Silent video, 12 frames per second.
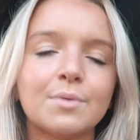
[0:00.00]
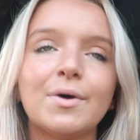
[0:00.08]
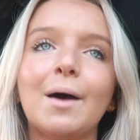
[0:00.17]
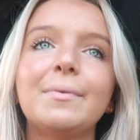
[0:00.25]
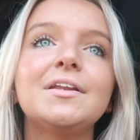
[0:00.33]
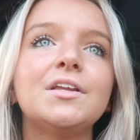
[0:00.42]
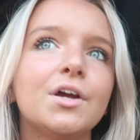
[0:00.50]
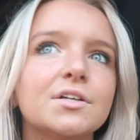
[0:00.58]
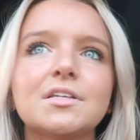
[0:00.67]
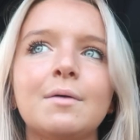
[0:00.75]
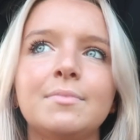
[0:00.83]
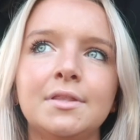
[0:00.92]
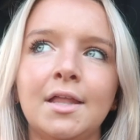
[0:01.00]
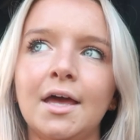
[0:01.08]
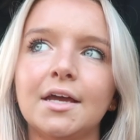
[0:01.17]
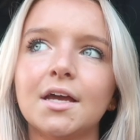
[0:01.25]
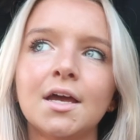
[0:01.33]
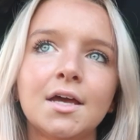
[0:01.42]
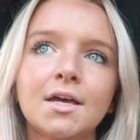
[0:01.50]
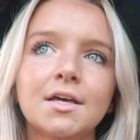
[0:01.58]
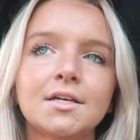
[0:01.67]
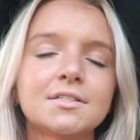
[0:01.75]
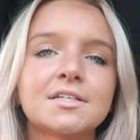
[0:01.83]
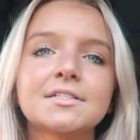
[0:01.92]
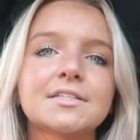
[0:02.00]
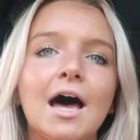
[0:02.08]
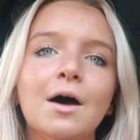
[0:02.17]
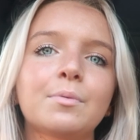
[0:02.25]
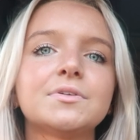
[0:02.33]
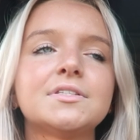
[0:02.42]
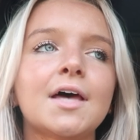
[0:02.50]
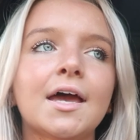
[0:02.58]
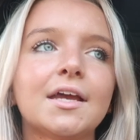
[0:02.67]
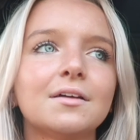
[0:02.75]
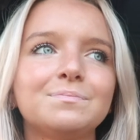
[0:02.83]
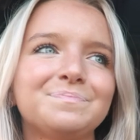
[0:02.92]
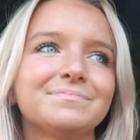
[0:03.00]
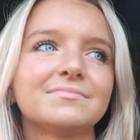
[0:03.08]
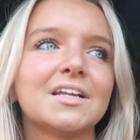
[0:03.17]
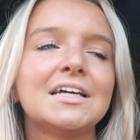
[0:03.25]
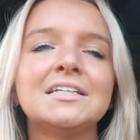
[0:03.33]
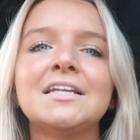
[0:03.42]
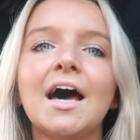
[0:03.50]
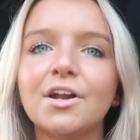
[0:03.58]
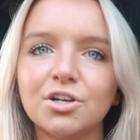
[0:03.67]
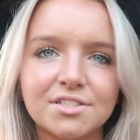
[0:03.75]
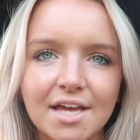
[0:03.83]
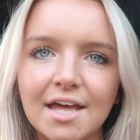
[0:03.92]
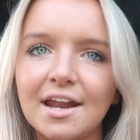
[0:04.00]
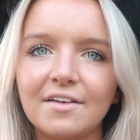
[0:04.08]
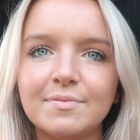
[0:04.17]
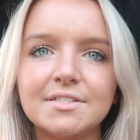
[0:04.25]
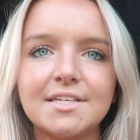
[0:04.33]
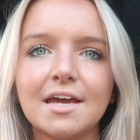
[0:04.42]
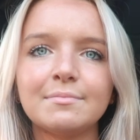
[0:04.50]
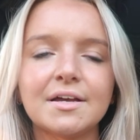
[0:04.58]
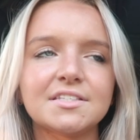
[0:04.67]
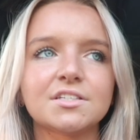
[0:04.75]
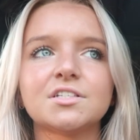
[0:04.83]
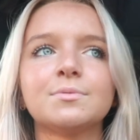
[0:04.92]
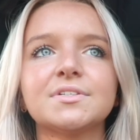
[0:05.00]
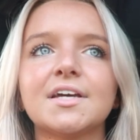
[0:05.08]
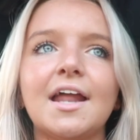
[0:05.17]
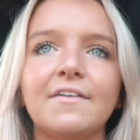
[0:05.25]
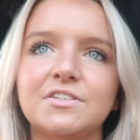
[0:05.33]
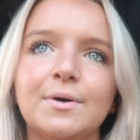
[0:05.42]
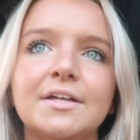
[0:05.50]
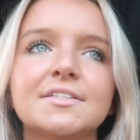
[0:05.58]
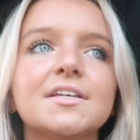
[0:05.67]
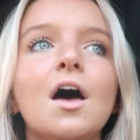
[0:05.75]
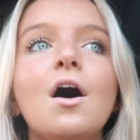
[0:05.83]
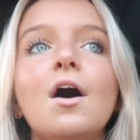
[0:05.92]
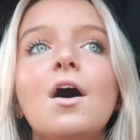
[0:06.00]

And when I mean years, I mean like since I was like nine or 10, I've been saying my sister was gonna have twins.